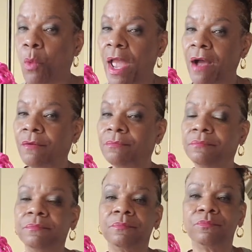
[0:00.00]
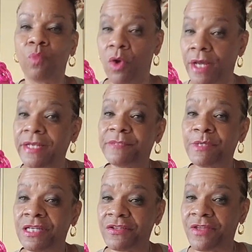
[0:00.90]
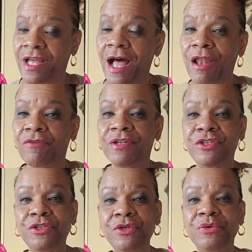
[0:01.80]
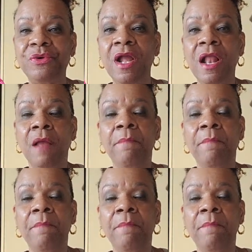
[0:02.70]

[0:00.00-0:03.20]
well, one is because of the color, and two,